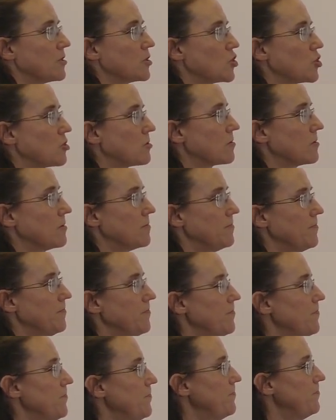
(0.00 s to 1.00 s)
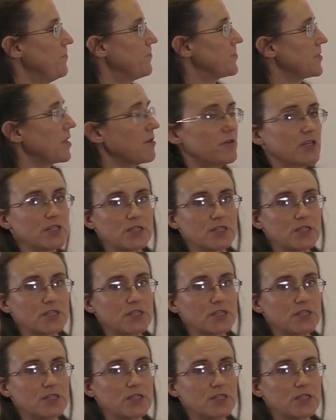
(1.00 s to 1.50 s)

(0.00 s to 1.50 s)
We will go deep in a